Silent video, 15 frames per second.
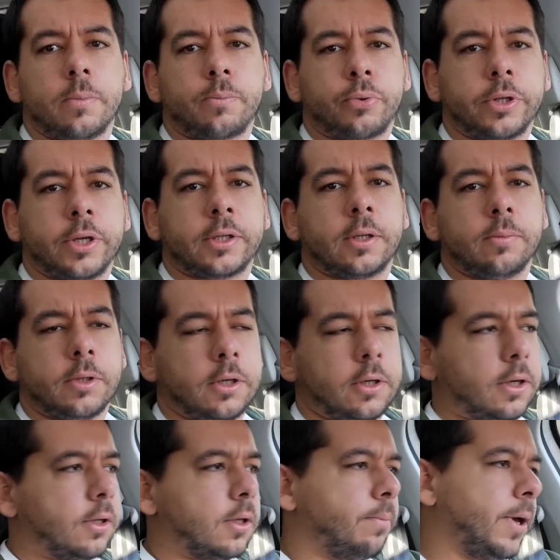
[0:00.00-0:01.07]
Predictably,
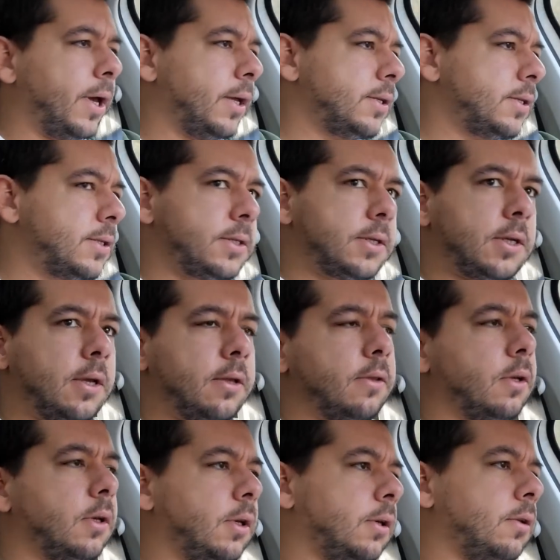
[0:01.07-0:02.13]
in the bends,
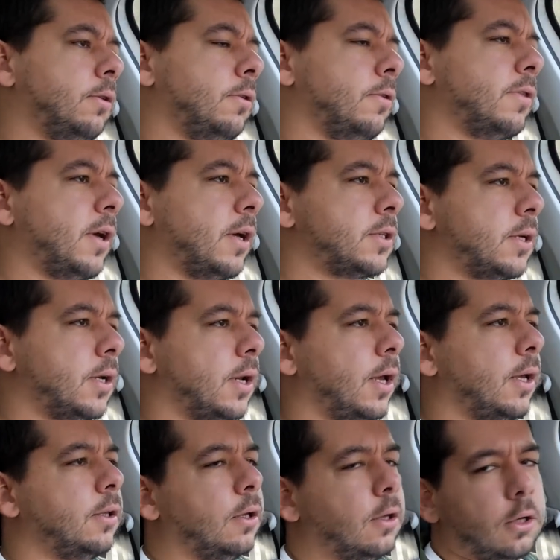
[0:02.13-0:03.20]
the
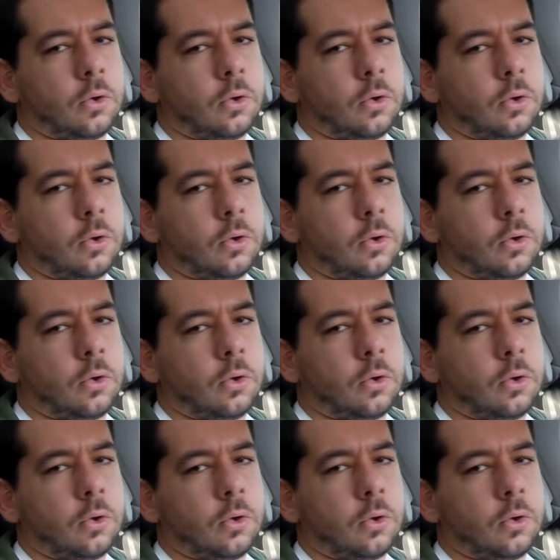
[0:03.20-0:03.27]
2008